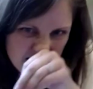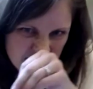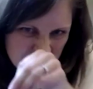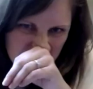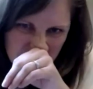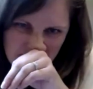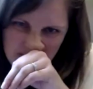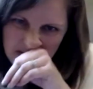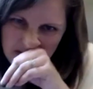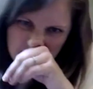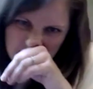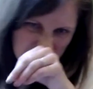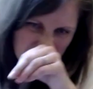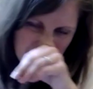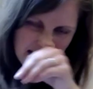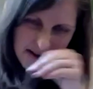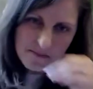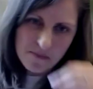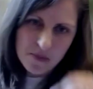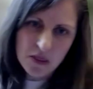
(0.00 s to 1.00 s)

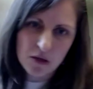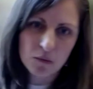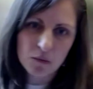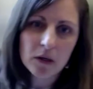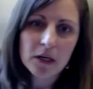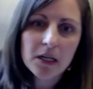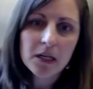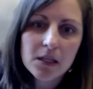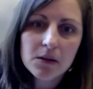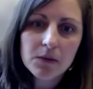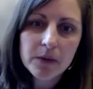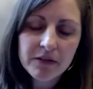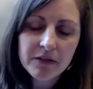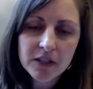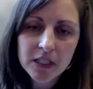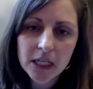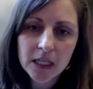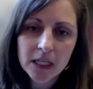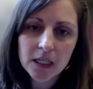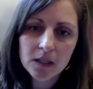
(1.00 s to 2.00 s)
the work that
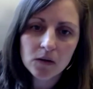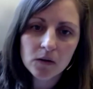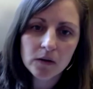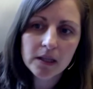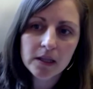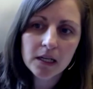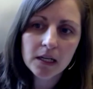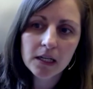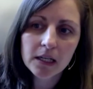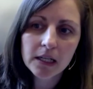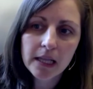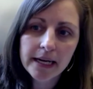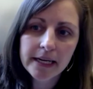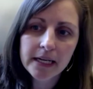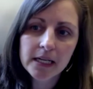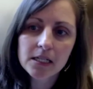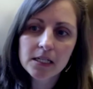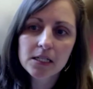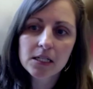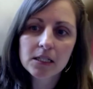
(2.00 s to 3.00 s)
we've done in North
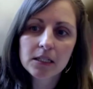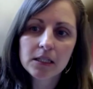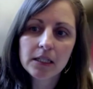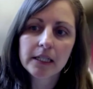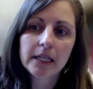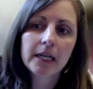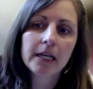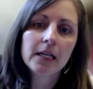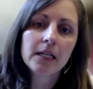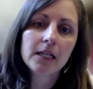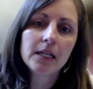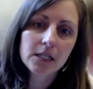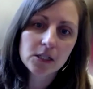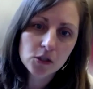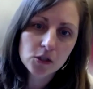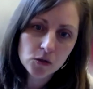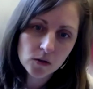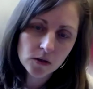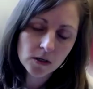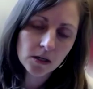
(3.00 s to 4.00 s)
Carolina to look at
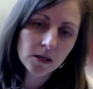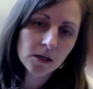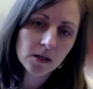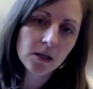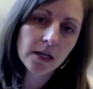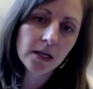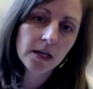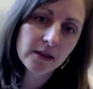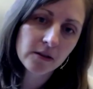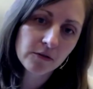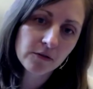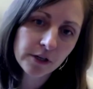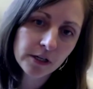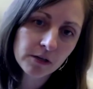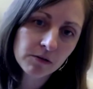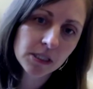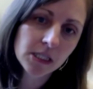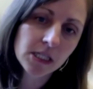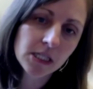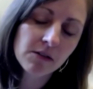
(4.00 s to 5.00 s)
historical and the
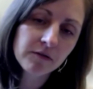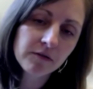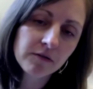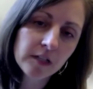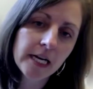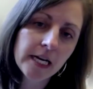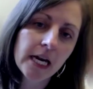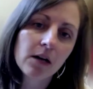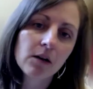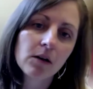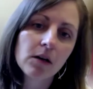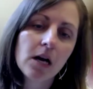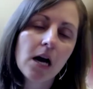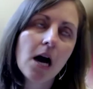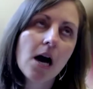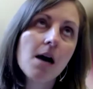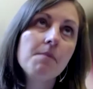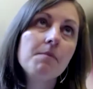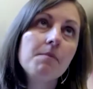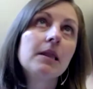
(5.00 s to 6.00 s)
frequency of flooding
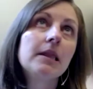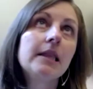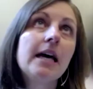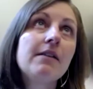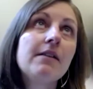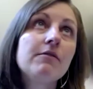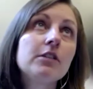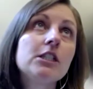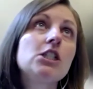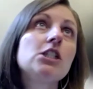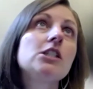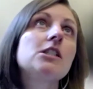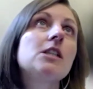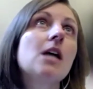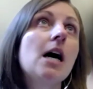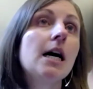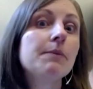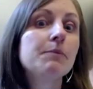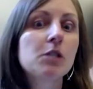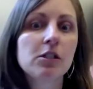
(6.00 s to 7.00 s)
leverages
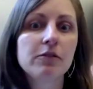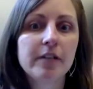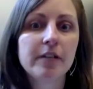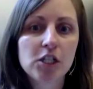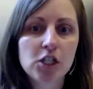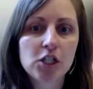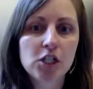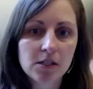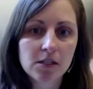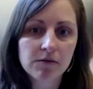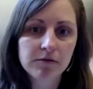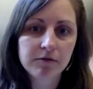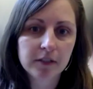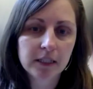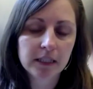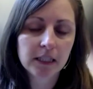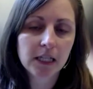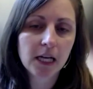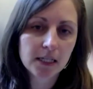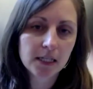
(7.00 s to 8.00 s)
observations of
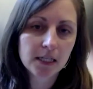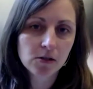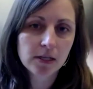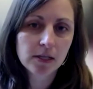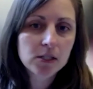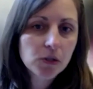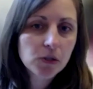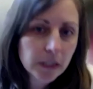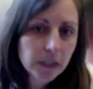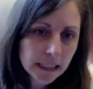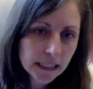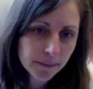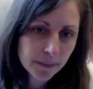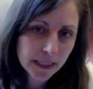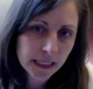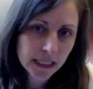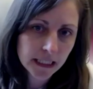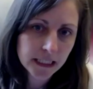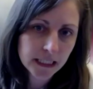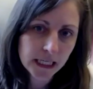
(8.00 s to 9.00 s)
flood loss. So that's really
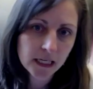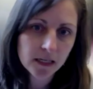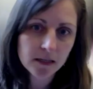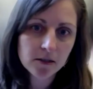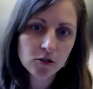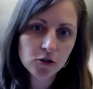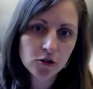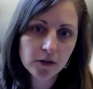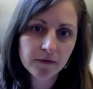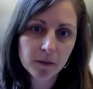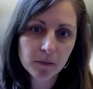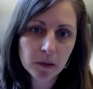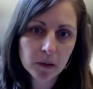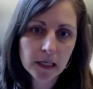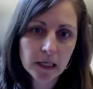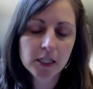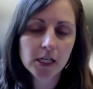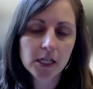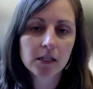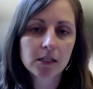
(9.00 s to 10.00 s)
been a data-driven
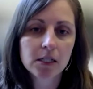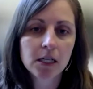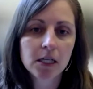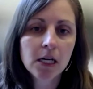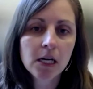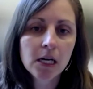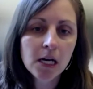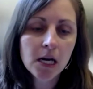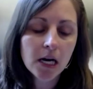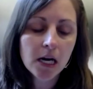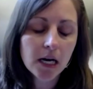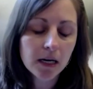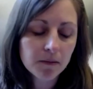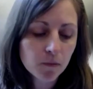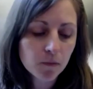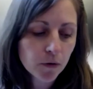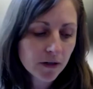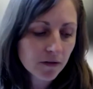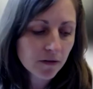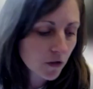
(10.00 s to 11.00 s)
project.
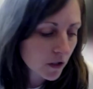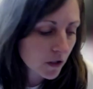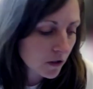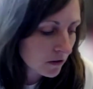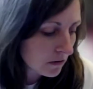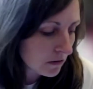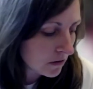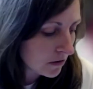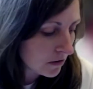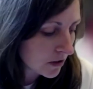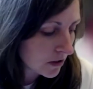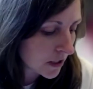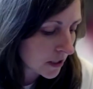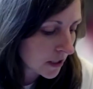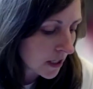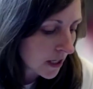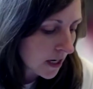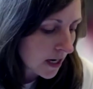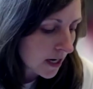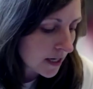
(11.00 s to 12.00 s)
We've
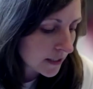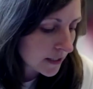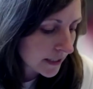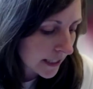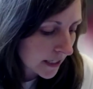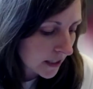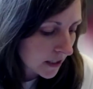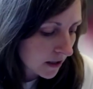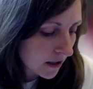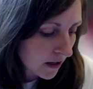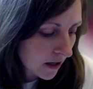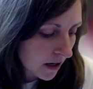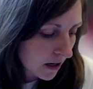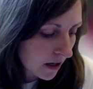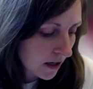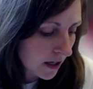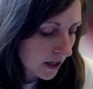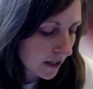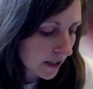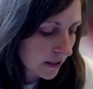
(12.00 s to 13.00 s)
used data
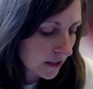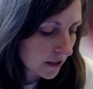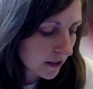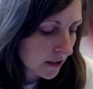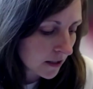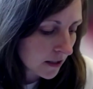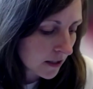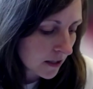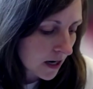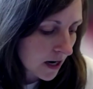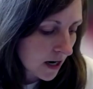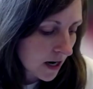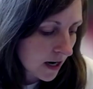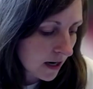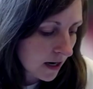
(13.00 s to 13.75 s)
on